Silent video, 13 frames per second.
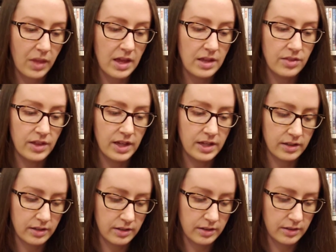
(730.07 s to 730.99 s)
And
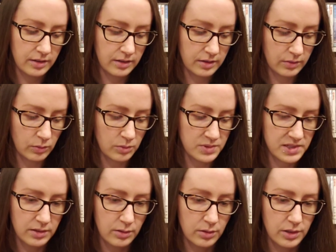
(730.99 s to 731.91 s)
then, what was the
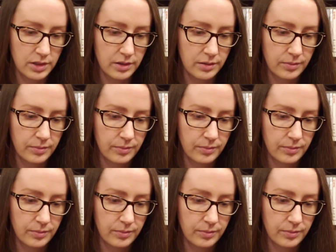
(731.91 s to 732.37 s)
other thing?